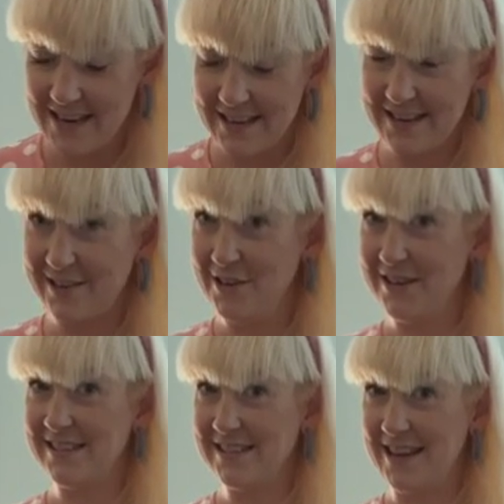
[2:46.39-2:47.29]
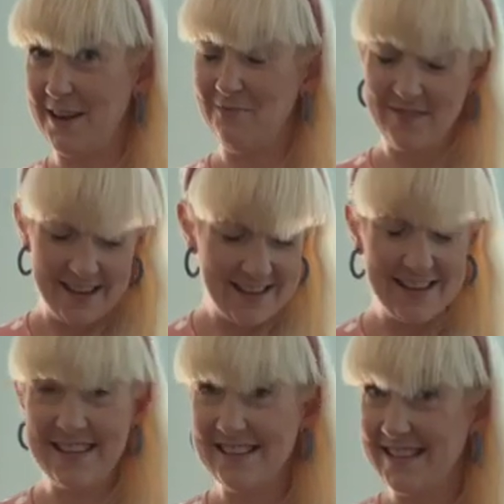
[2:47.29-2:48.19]
Now you can see
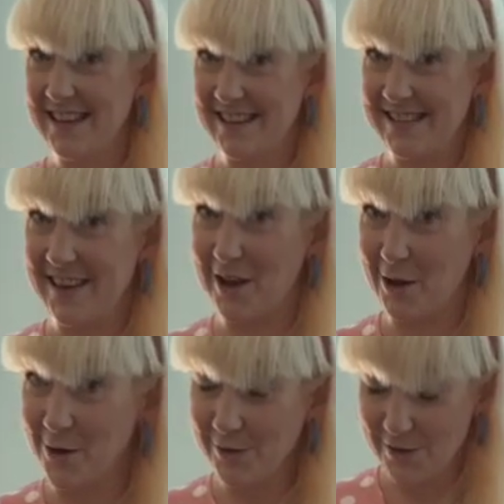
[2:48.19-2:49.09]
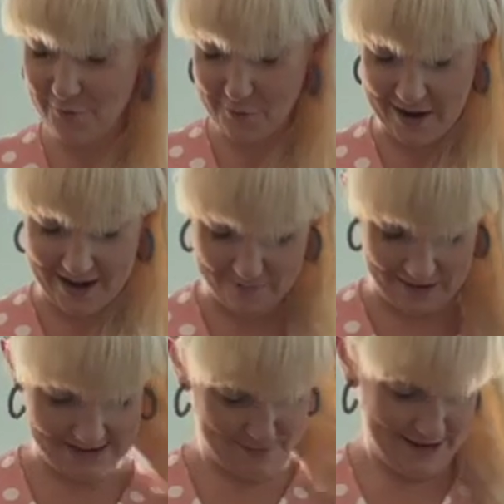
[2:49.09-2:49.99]
this is getting a lot of wear
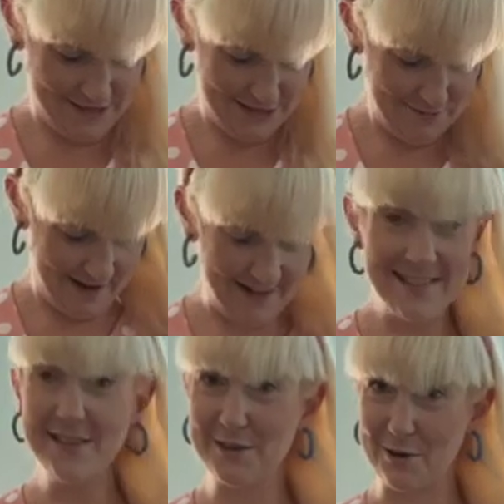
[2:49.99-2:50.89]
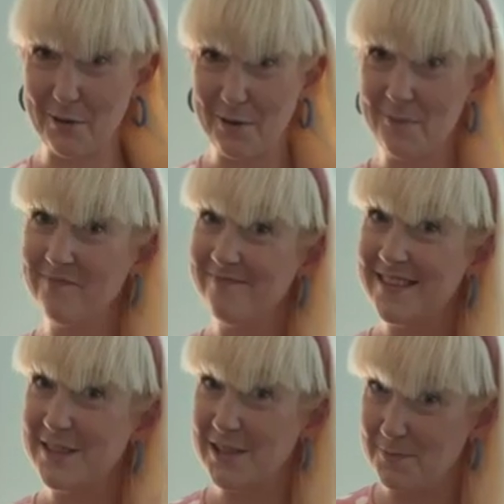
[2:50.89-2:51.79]
because I'm actually wearing the top
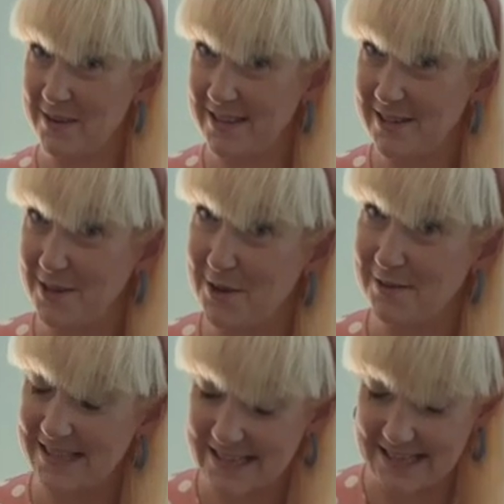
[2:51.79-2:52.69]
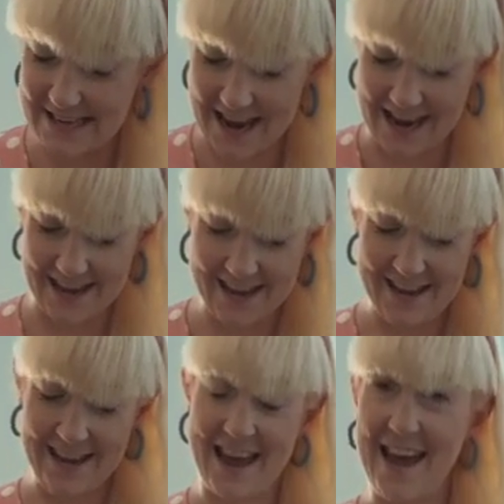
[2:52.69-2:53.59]
to speak to you today.
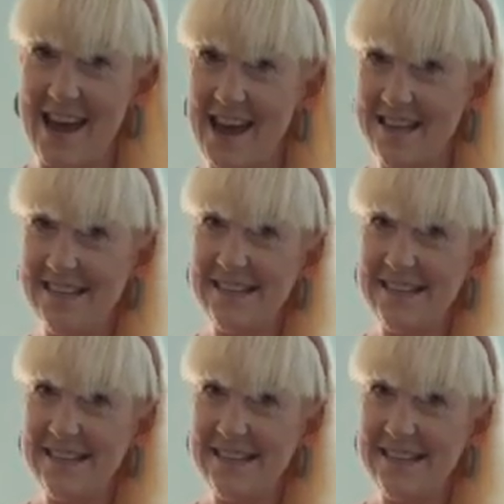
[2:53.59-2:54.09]
And